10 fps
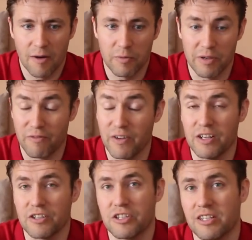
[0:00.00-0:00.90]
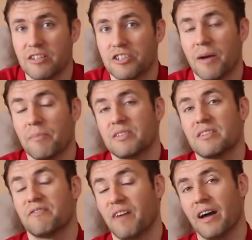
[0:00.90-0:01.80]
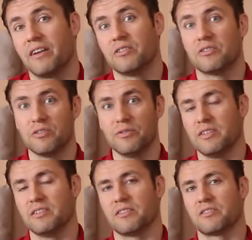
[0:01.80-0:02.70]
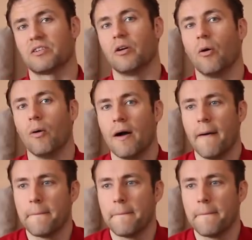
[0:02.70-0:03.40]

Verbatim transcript: We finished in the Champions League final two seasons ago